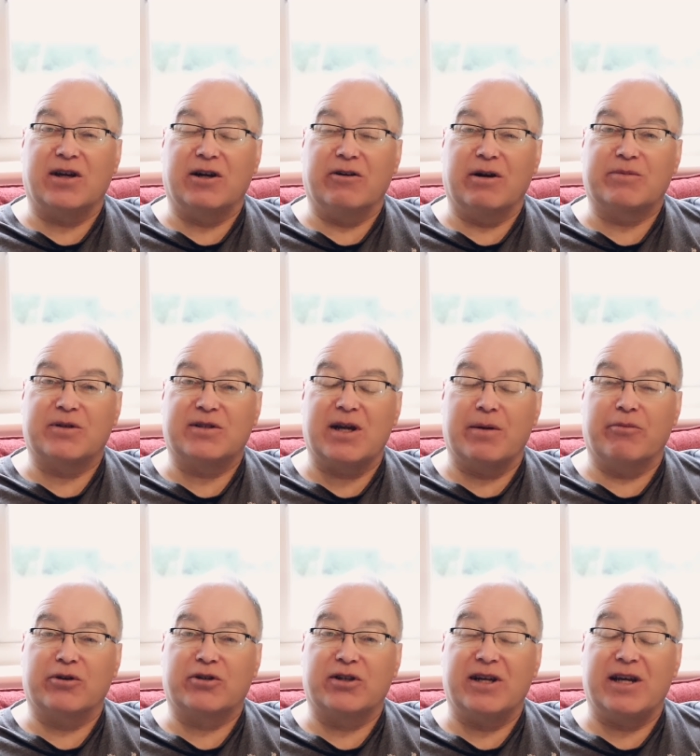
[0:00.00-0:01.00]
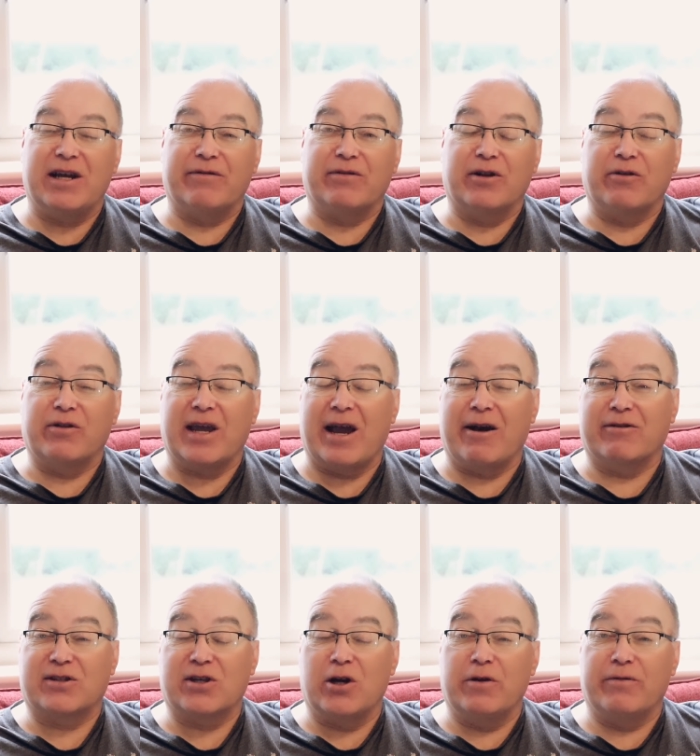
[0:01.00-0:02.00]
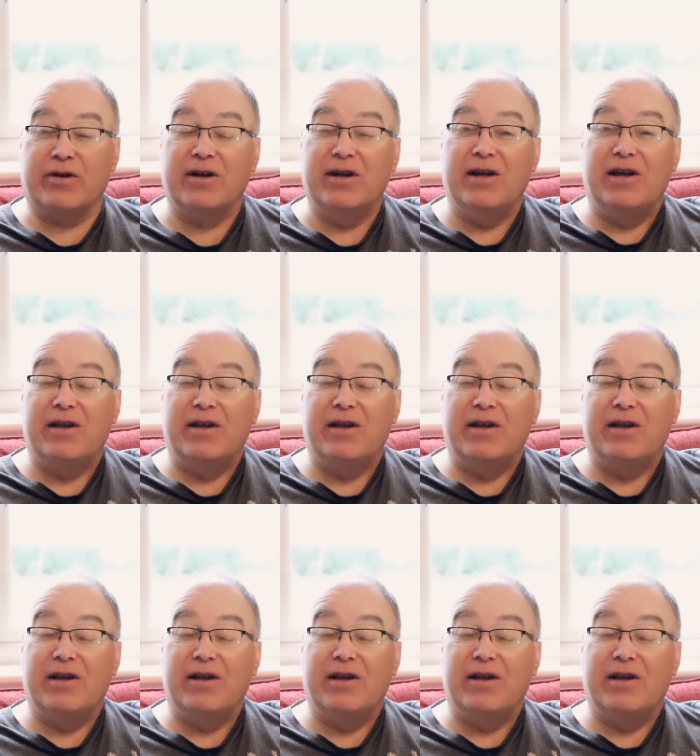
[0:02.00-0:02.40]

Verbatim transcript: are up to temperature, even though the hour's over,